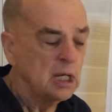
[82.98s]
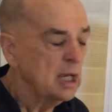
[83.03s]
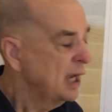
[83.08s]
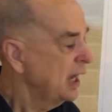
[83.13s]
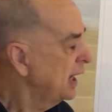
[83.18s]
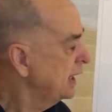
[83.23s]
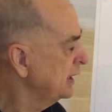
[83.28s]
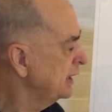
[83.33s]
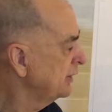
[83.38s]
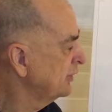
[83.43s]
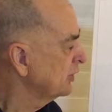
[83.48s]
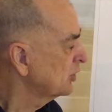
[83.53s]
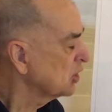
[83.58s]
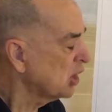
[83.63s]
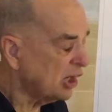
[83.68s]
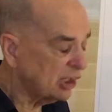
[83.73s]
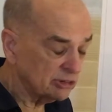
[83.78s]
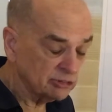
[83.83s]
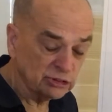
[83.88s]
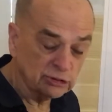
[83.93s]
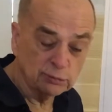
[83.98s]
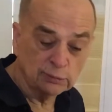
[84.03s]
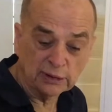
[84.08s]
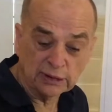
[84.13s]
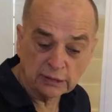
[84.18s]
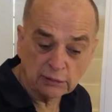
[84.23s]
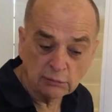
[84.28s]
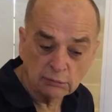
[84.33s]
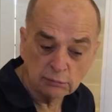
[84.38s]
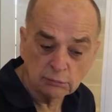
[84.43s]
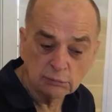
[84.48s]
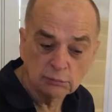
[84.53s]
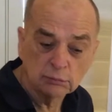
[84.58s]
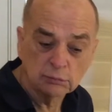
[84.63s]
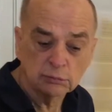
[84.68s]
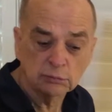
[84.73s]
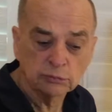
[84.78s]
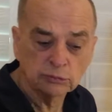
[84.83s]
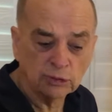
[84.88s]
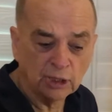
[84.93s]
And in the golf swing,
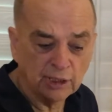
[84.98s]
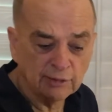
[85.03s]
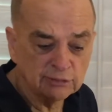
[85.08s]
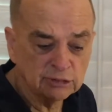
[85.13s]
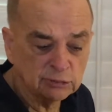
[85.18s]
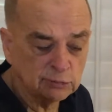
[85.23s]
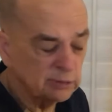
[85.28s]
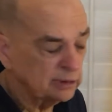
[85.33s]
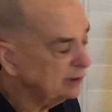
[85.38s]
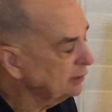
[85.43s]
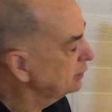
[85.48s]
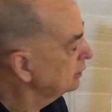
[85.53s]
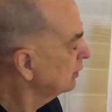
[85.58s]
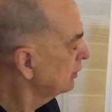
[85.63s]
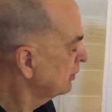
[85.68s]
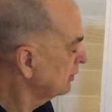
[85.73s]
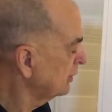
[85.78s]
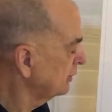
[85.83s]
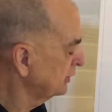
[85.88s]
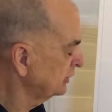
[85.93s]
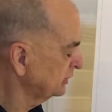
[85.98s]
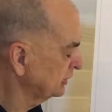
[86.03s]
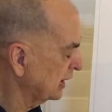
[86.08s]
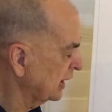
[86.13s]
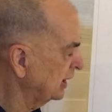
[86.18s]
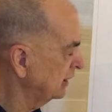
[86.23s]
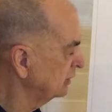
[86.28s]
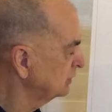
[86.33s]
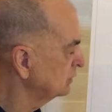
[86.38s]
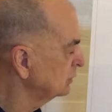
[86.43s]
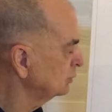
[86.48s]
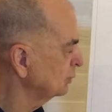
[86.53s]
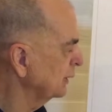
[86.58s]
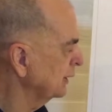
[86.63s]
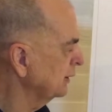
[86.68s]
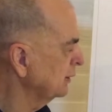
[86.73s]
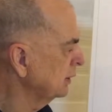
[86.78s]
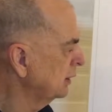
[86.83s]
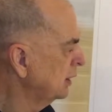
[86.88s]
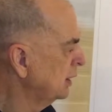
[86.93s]
driver swing or this iron
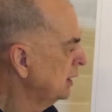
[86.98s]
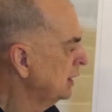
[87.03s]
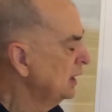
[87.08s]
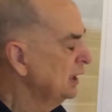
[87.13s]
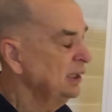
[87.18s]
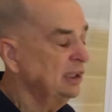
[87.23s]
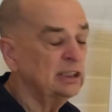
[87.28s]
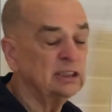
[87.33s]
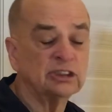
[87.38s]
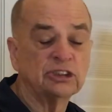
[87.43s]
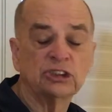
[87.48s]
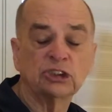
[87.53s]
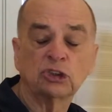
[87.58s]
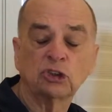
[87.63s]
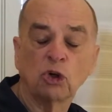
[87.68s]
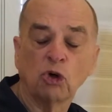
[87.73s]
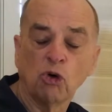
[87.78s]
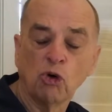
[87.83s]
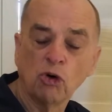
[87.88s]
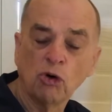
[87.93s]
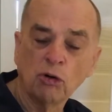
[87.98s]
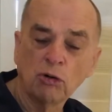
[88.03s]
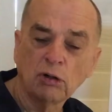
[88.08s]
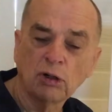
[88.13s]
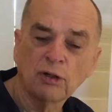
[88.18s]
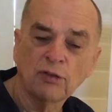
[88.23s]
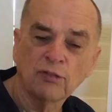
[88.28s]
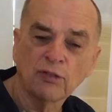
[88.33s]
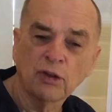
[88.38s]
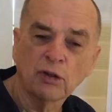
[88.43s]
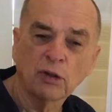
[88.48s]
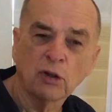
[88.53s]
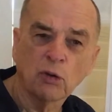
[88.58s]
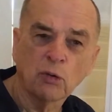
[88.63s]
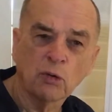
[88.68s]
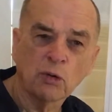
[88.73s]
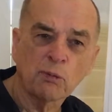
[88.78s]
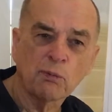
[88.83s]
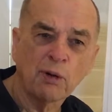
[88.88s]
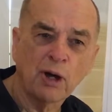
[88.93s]
swing, is the goal of the
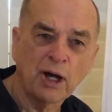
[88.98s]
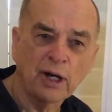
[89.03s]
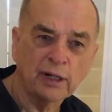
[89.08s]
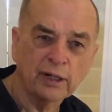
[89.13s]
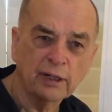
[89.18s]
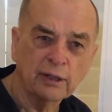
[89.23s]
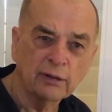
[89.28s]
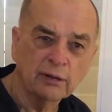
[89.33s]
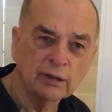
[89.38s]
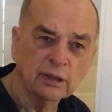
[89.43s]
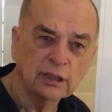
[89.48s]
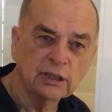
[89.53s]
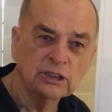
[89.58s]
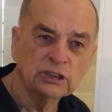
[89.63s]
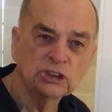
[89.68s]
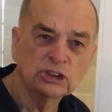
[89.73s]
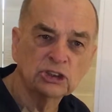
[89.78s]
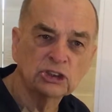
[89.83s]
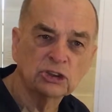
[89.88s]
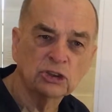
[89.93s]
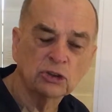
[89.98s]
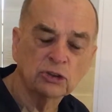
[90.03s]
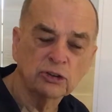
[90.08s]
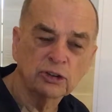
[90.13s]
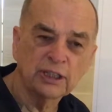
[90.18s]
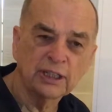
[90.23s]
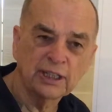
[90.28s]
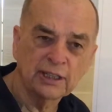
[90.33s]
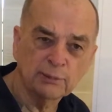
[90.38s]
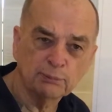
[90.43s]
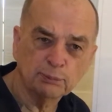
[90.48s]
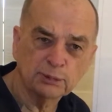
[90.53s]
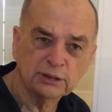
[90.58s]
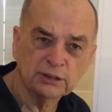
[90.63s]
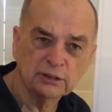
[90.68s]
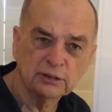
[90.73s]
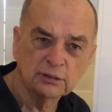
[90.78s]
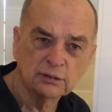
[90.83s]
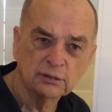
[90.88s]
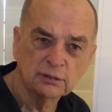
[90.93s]
lower body is to turn the
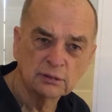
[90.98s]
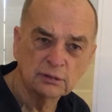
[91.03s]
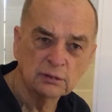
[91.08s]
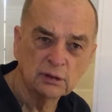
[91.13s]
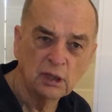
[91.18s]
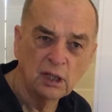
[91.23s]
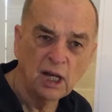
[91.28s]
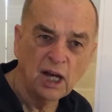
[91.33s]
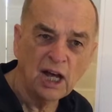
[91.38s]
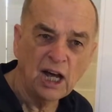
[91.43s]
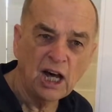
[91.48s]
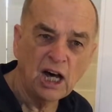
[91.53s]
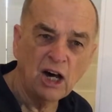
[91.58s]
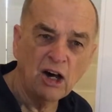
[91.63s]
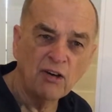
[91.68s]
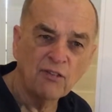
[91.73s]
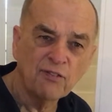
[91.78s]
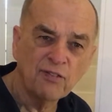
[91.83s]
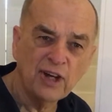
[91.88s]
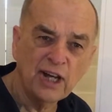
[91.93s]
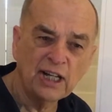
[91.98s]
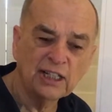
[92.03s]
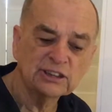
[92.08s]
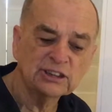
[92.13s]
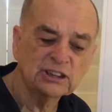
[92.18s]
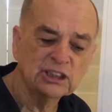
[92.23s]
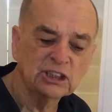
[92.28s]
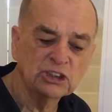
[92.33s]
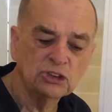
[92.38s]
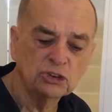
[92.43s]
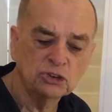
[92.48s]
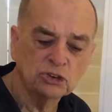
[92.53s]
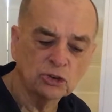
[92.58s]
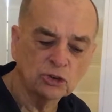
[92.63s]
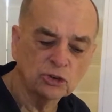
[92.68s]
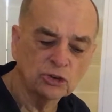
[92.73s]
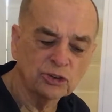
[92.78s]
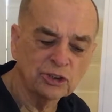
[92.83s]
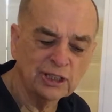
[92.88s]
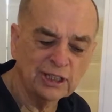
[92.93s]
hips. How fast can you
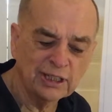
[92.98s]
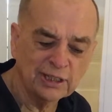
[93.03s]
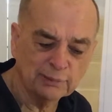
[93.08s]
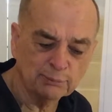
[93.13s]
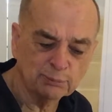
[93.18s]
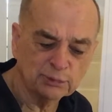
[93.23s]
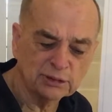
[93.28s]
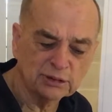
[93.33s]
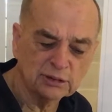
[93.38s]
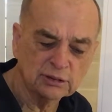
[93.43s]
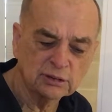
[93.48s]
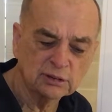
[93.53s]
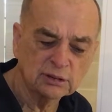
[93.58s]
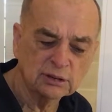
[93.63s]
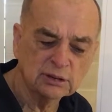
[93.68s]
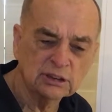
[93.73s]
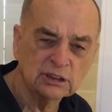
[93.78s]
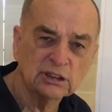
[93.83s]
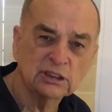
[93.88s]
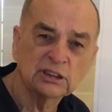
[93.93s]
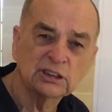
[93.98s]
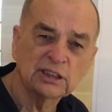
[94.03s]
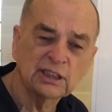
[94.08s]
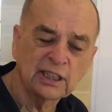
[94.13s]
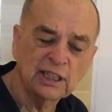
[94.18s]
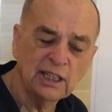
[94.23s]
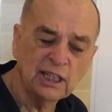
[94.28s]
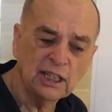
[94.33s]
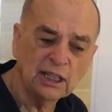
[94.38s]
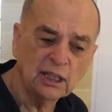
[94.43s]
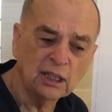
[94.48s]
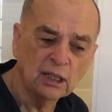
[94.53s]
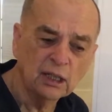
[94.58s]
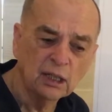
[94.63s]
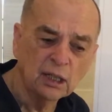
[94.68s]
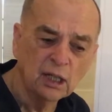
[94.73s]
turn the hips is the key.